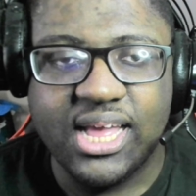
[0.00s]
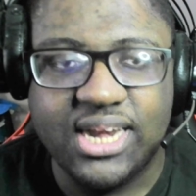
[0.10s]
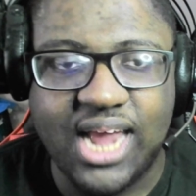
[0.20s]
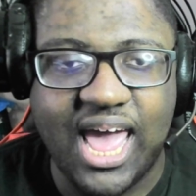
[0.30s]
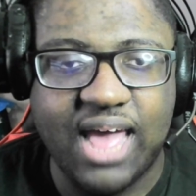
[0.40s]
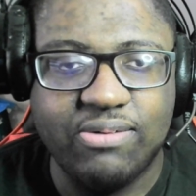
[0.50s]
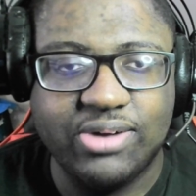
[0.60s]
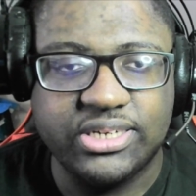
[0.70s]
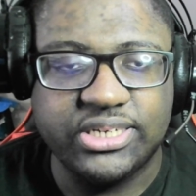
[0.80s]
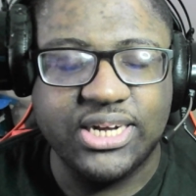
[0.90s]
at
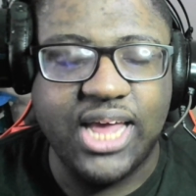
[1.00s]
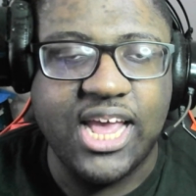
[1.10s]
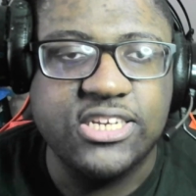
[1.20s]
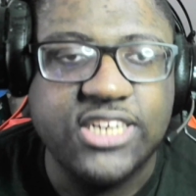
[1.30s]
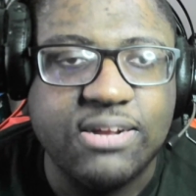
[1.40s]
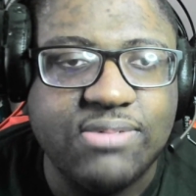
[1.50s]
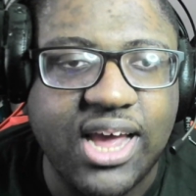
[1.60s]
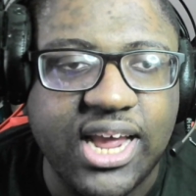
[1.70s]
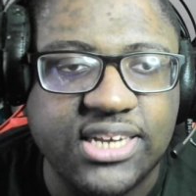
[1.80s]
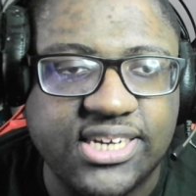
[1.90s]
wrestling, except
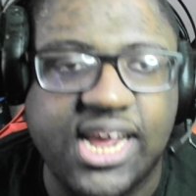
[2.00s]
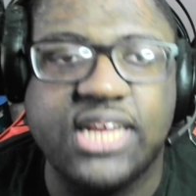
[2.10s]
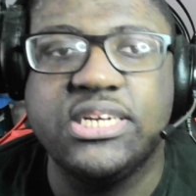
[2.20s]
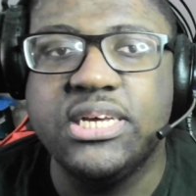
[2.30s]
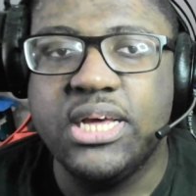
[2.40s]
Nia Jax.